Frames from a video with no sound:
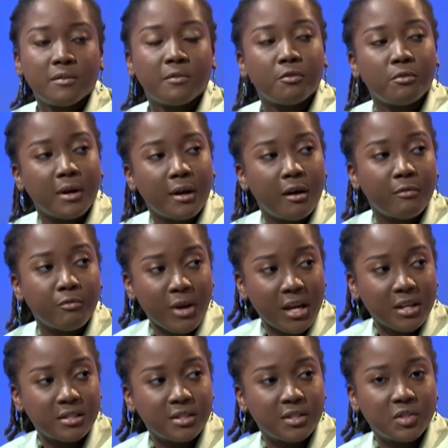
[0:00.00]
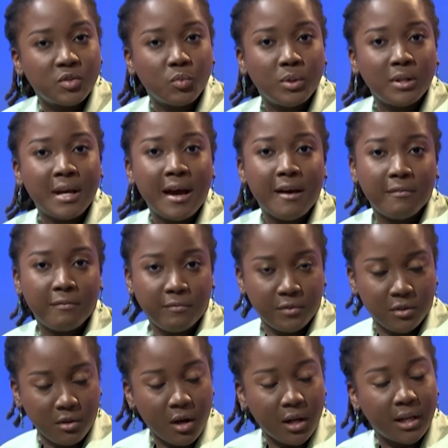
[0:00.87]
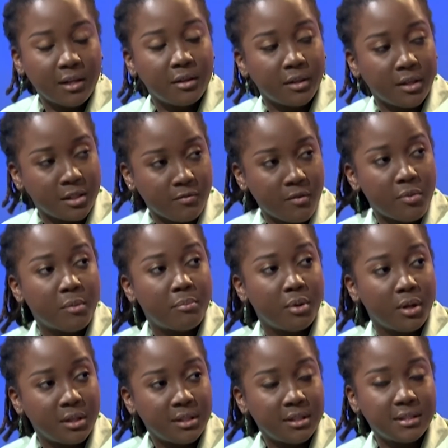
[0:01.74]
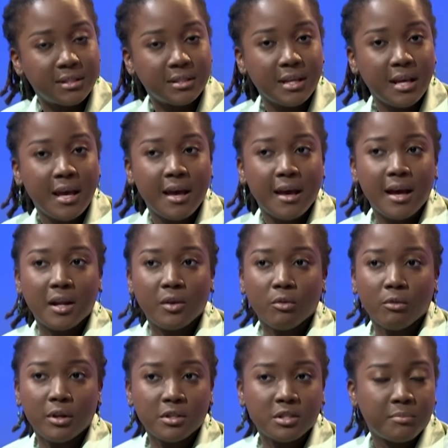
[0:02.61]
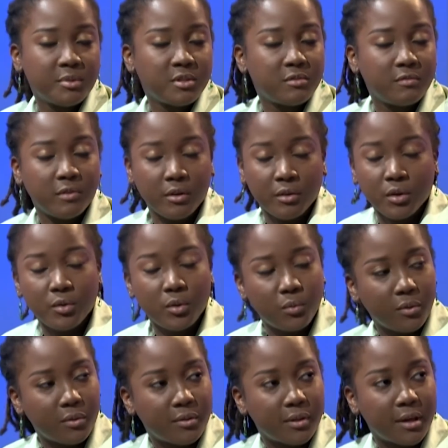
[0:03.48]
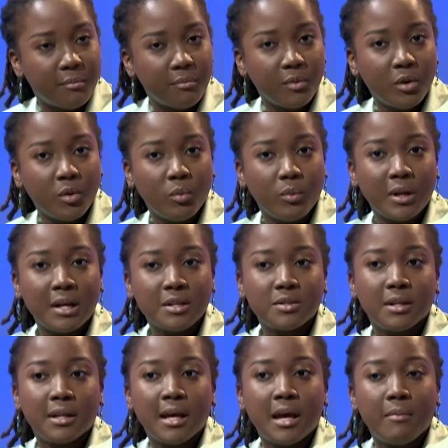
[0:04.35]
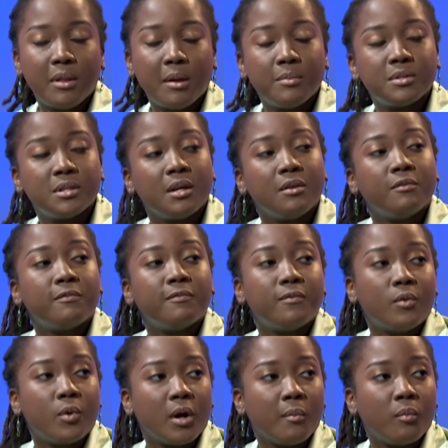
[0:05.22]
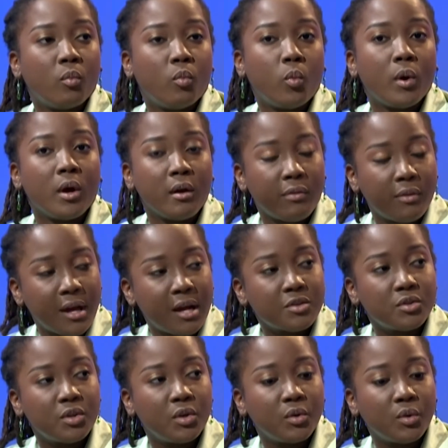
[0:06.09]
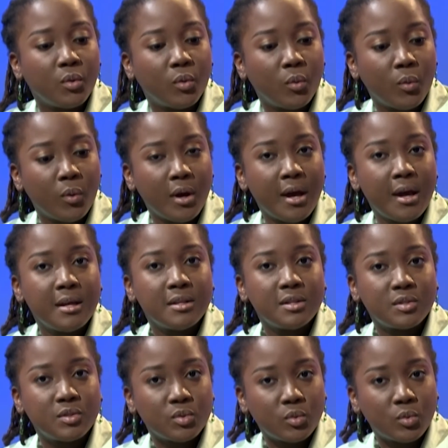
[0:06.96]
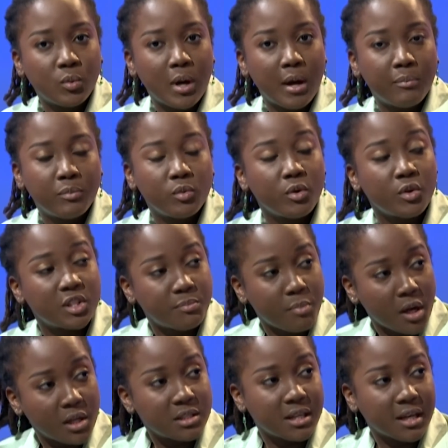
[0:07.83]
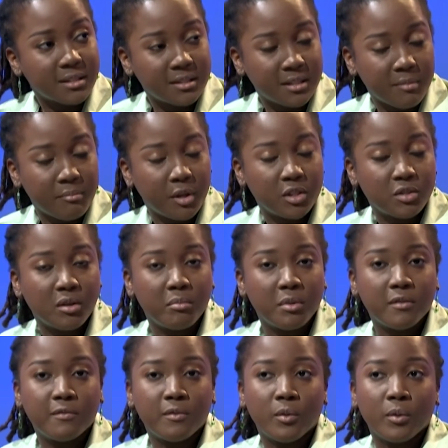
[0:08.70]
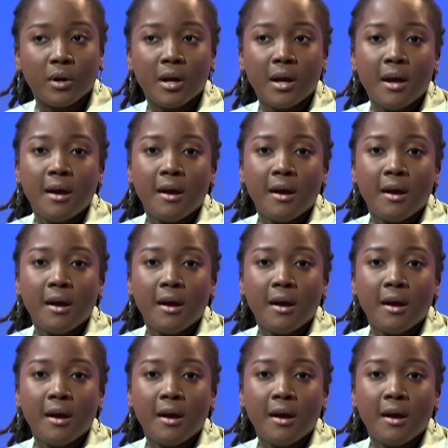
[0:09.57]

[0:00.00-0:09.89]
of crashes, we have to collect the data from the police, and the relationship is very good with them. We actually help them to inform where they actually go to do their spot checks, as I mentioned before.